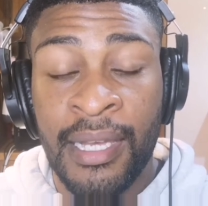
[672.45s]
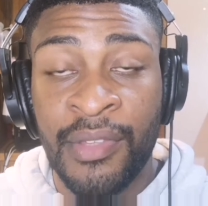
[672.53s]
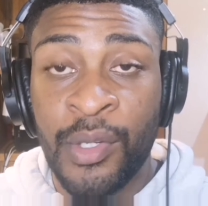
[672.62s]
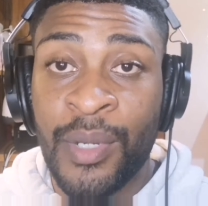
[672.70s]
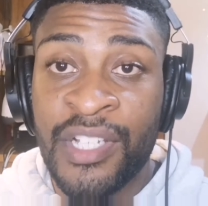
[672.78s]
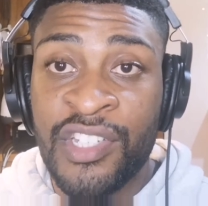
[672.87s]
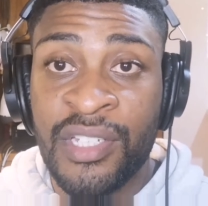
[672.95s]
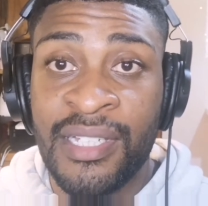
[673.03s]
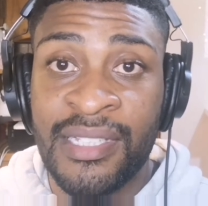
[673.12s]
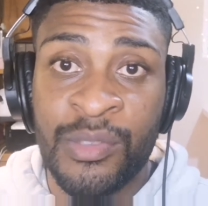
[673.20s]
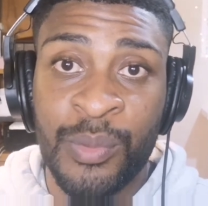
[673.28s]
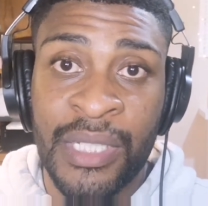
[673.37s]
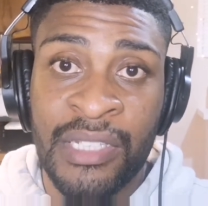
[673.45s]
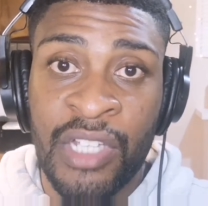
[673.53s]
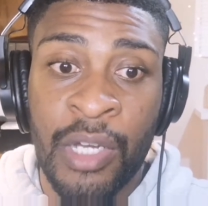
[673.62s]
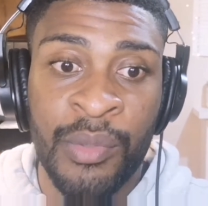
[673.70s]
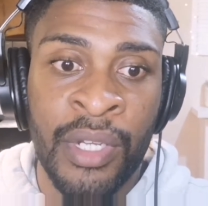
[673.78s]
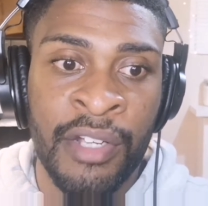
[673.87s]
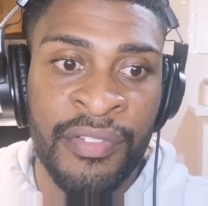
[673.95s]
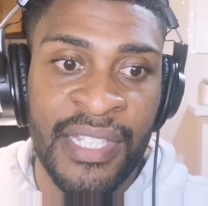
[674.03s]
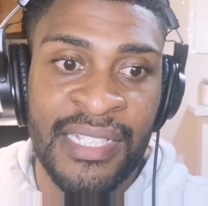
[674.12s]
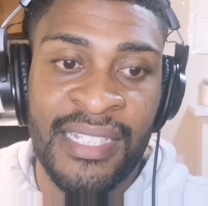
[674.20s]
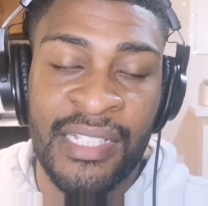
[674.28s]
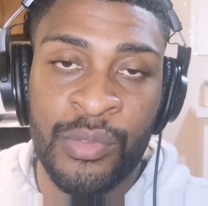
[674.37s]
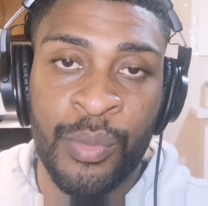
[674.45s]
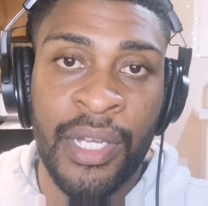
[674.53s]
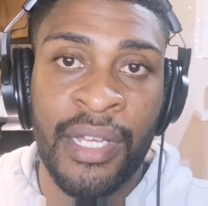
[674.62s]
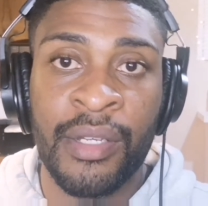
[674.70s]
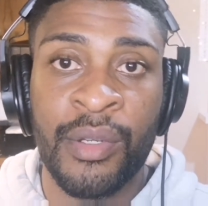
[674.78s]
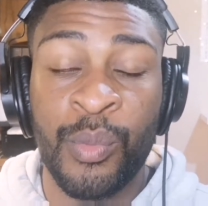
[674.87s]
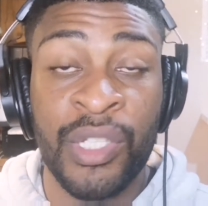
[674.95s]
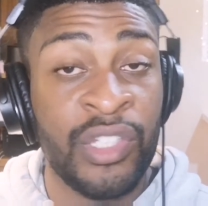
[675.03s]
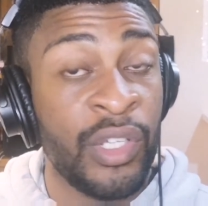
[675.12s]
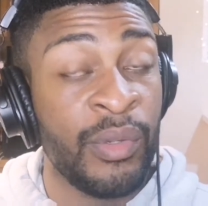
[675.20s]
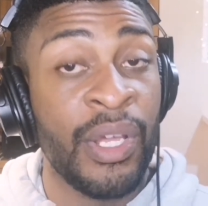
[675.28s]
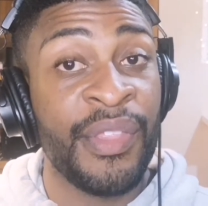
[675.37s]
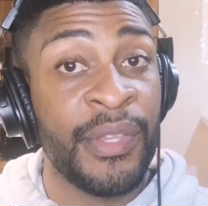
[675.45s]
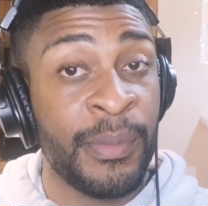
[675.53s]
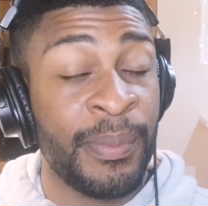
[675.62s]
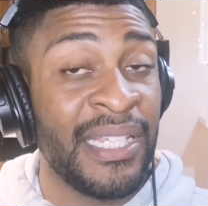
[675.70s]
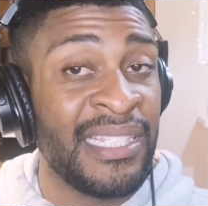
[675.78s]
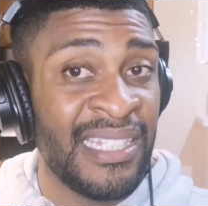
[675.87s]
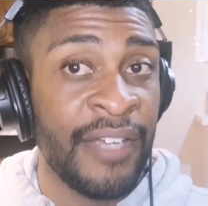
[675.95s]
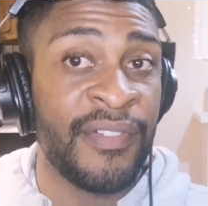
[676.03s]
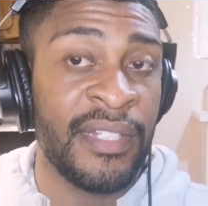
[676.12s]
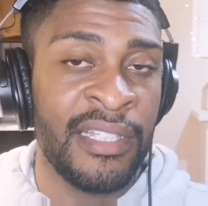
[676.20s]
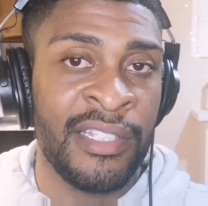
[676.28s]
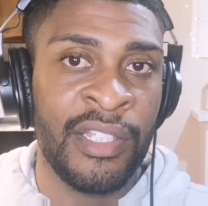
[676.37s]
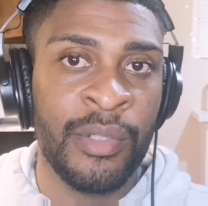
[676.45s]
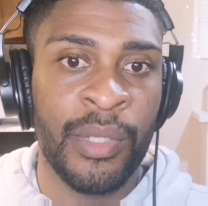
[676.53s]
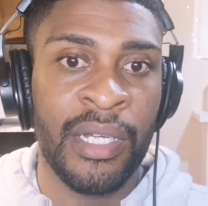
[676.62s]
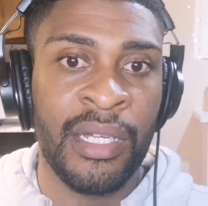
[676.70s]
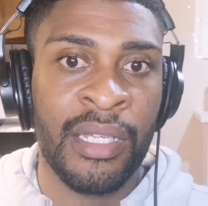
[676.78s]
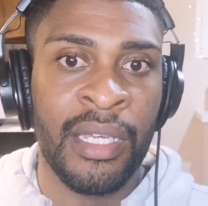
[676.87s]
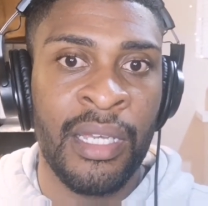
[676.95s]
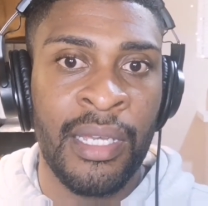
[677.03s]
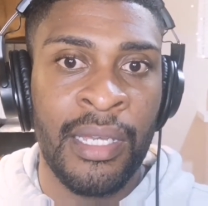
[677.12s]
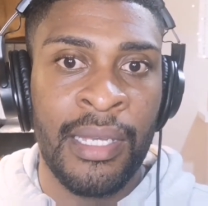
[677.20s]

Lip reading: And the question is, we don't know if these things work. We do know that the police definitely do work.